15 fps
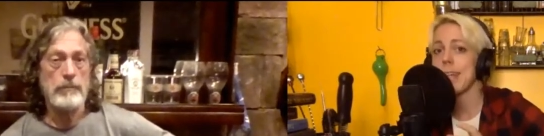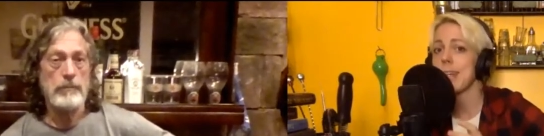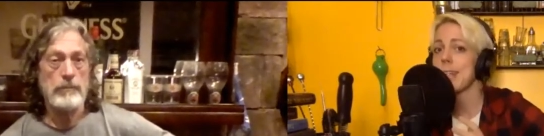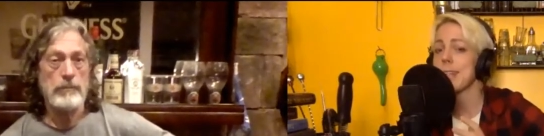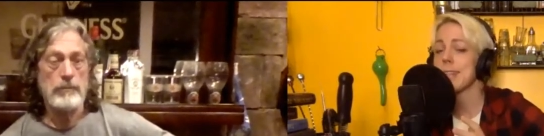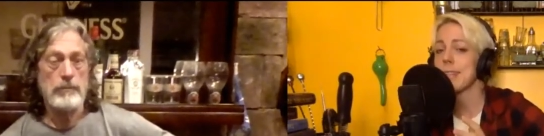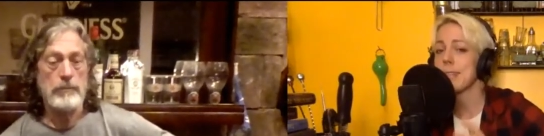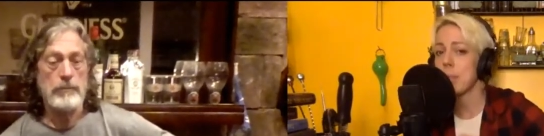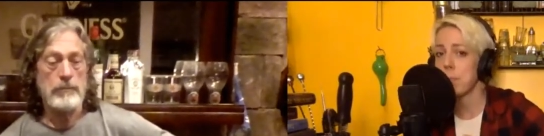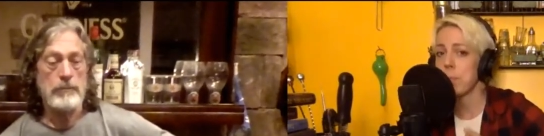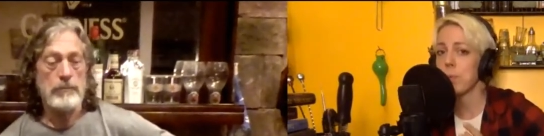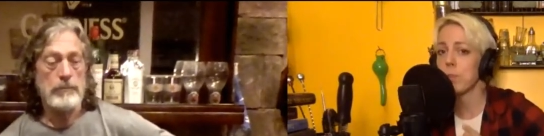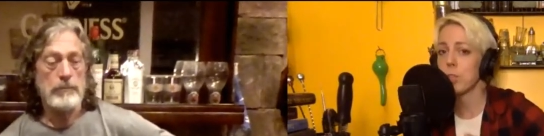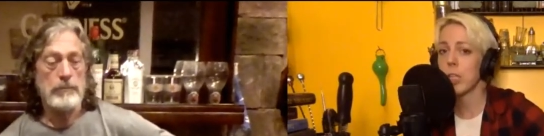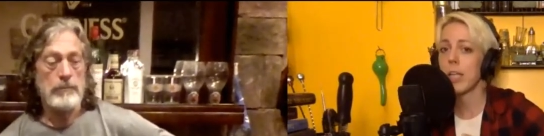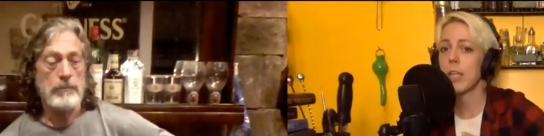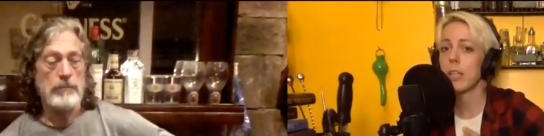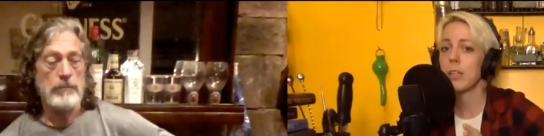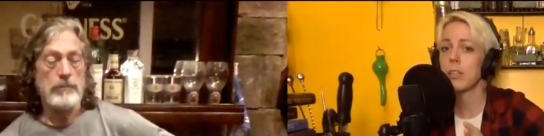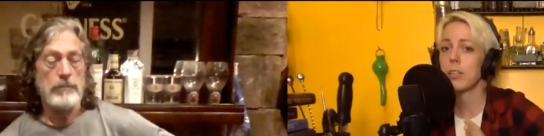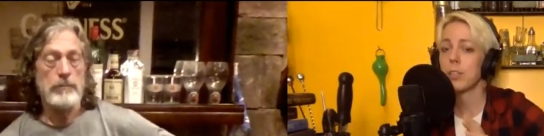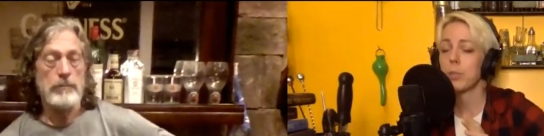Speaker 1: a simple
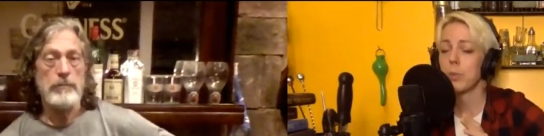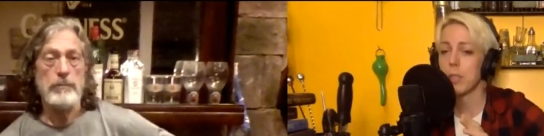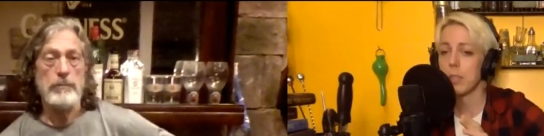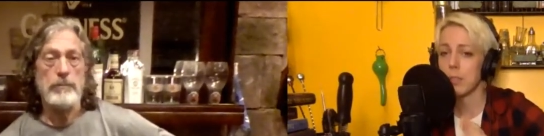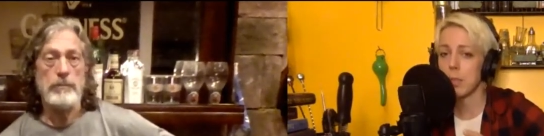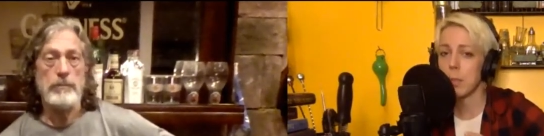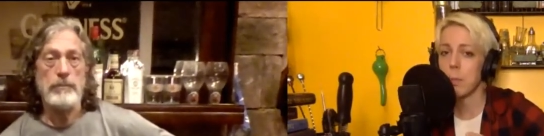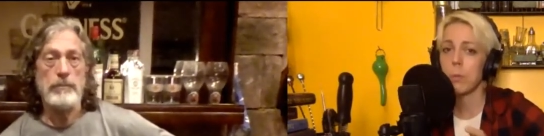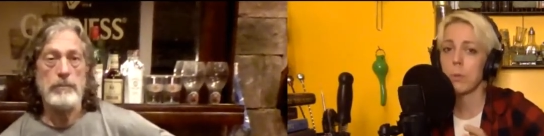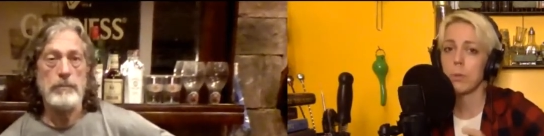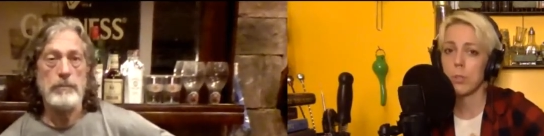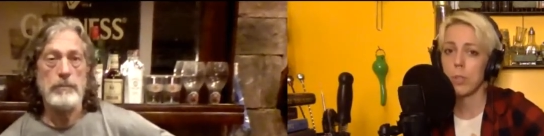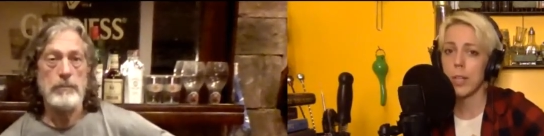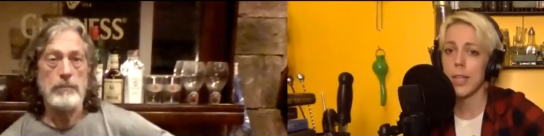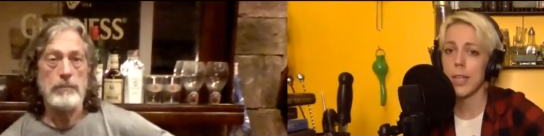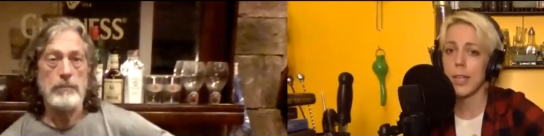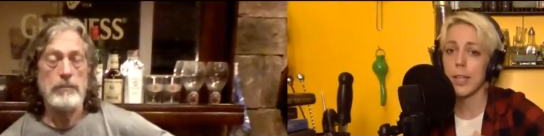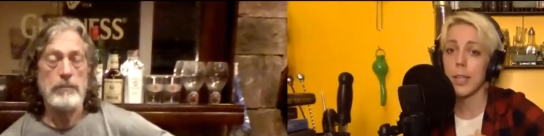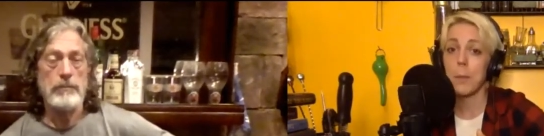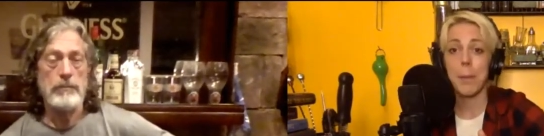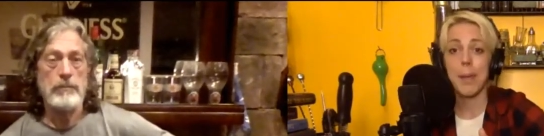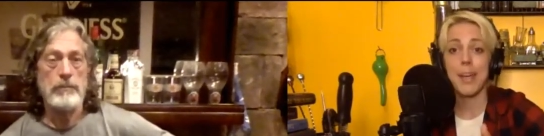change to a simple drink
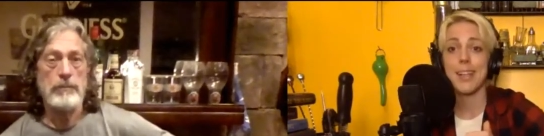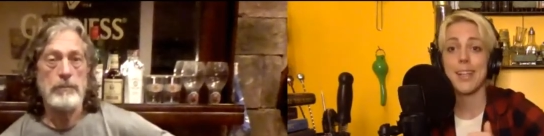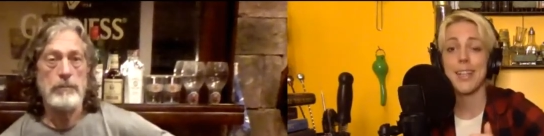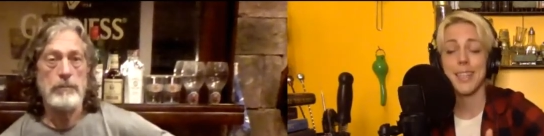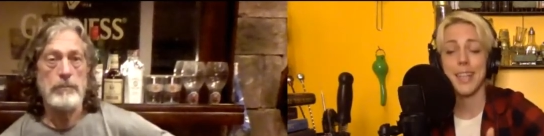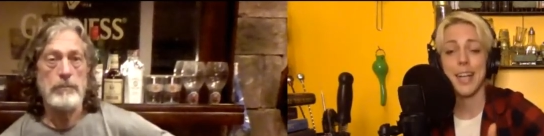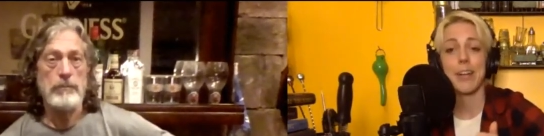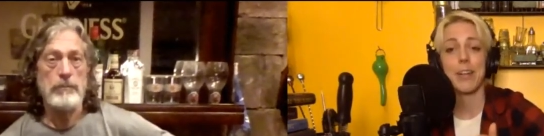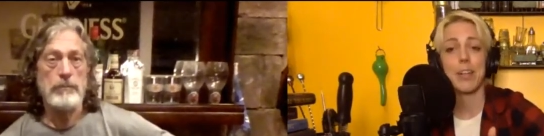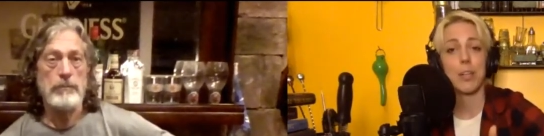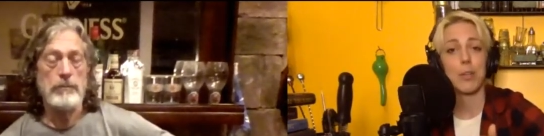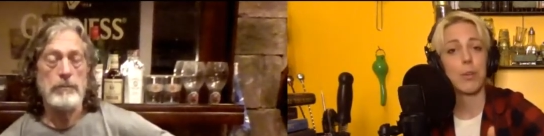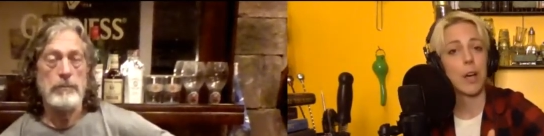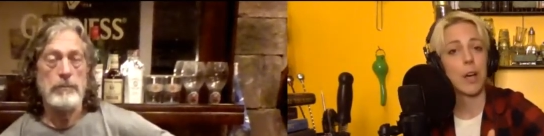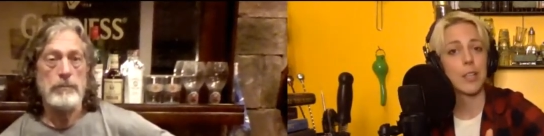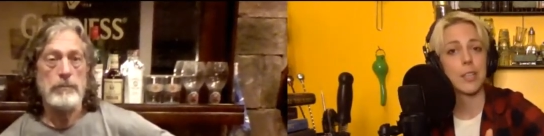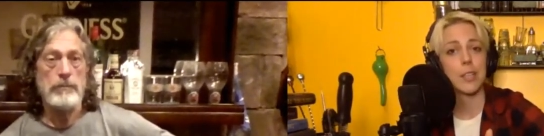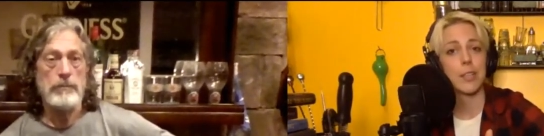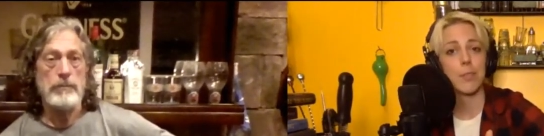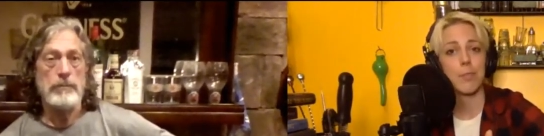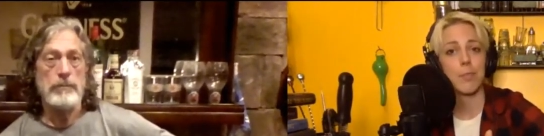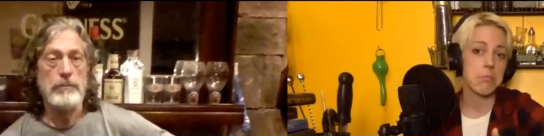can make an entirely new
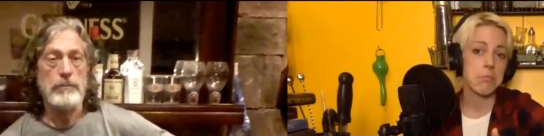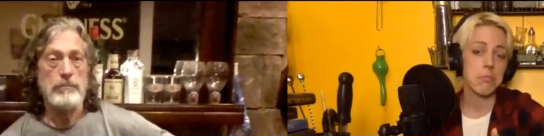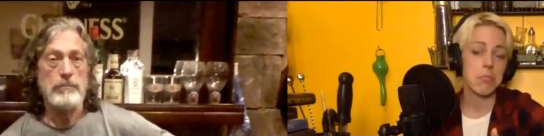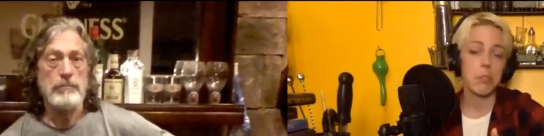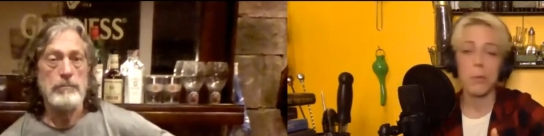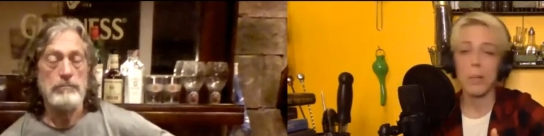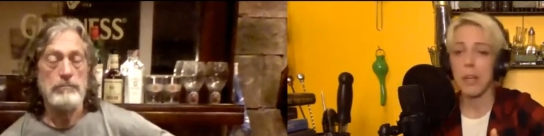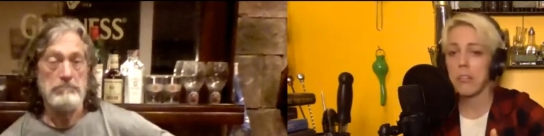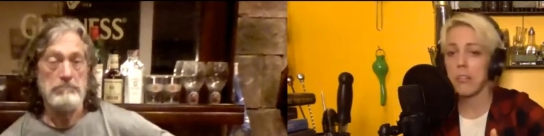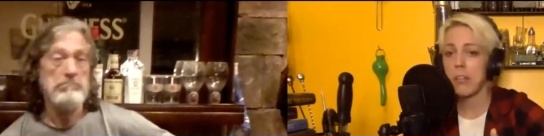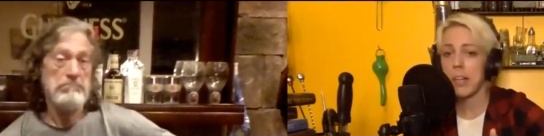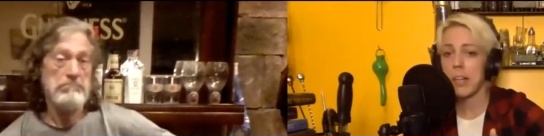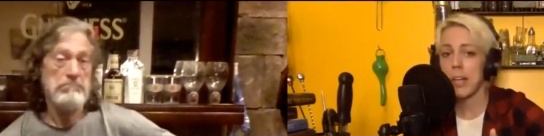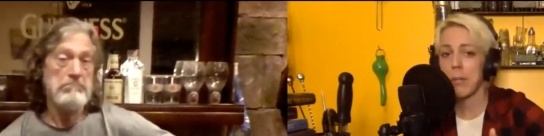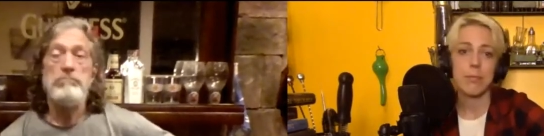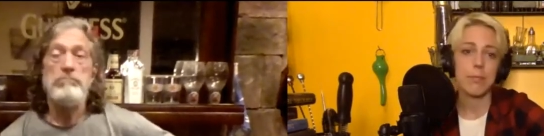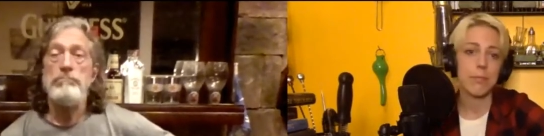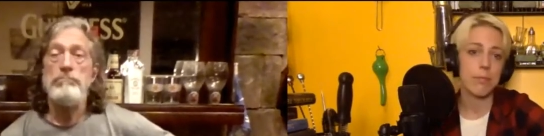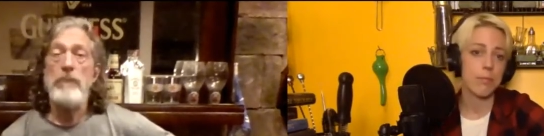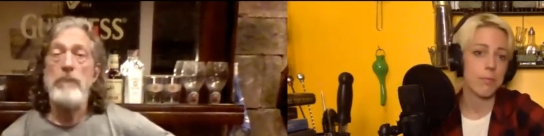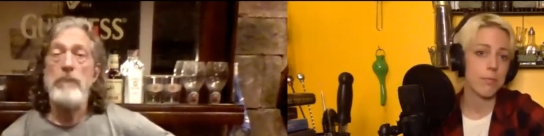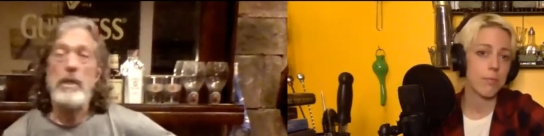cocktail. So why not try it out?
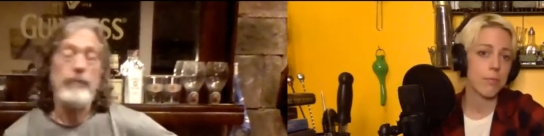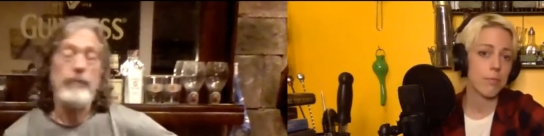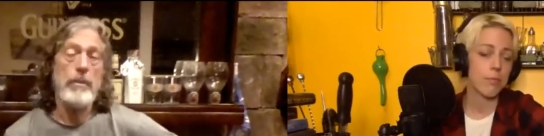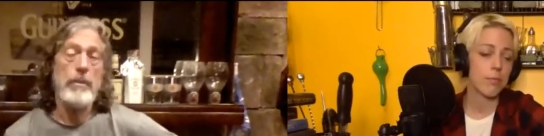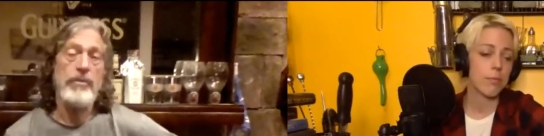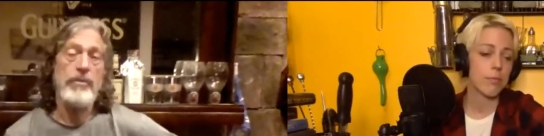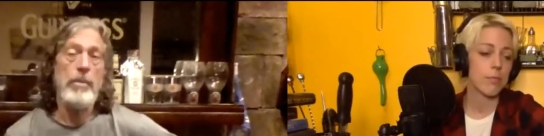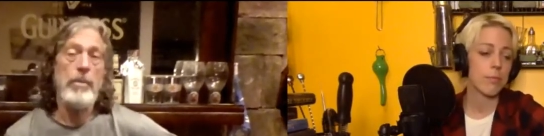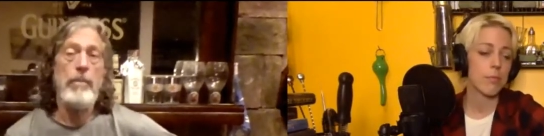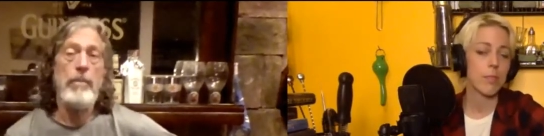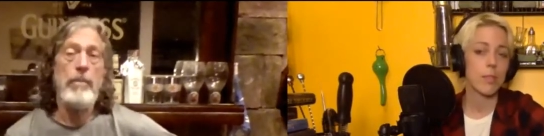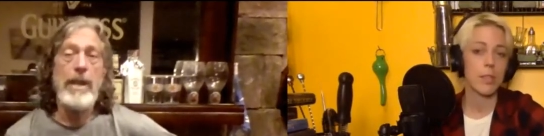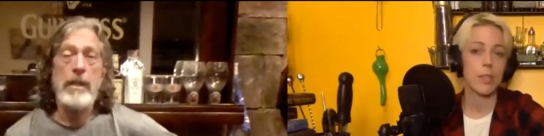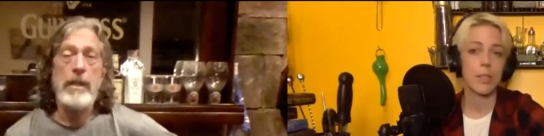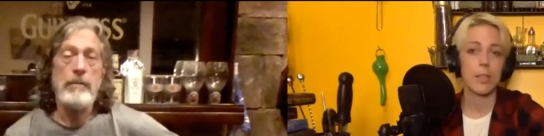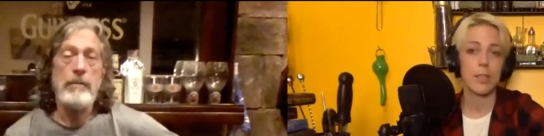
Speaker 2: Yeah, from a simple man.